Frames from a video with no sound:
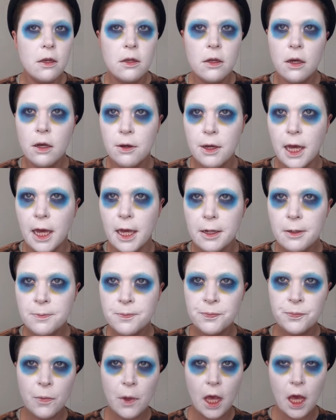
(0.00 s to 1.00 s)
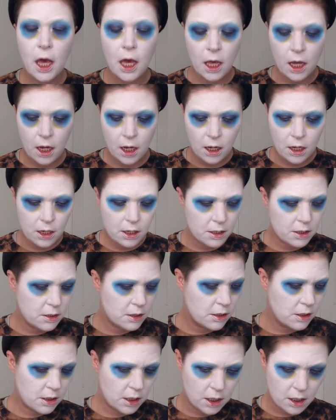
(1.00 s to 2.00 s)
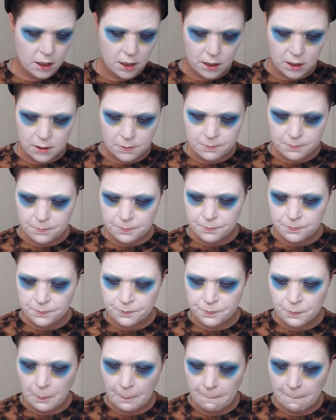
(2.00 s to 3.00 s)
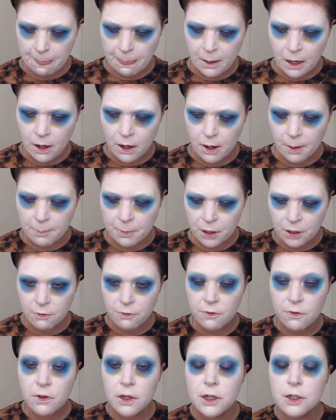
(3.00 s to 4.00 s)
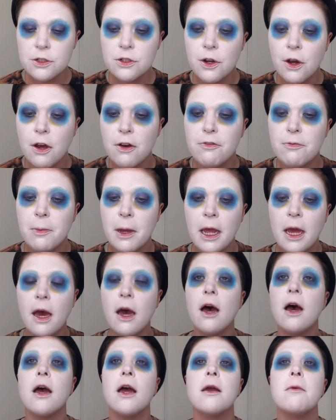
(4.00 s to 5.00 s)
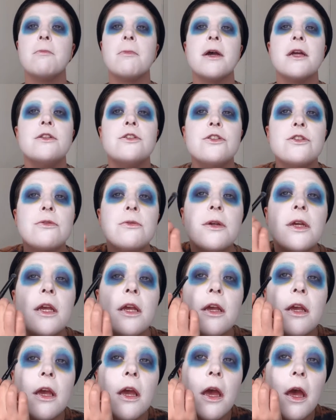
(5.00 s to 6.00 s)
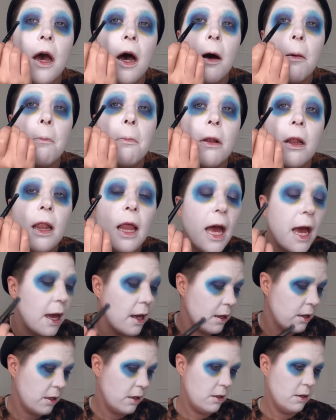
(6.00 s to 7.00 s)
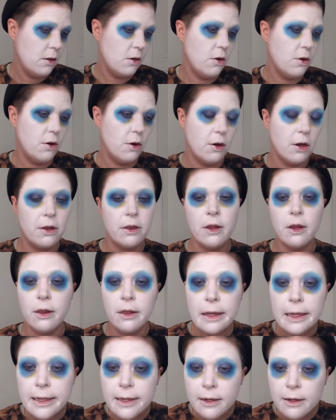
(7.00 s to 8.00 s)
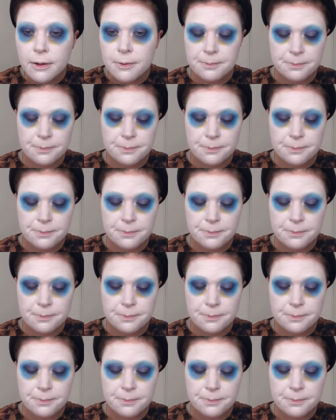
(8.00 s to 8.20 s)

Okay, and I'm gonna finish off my eye by doing a black on the lid.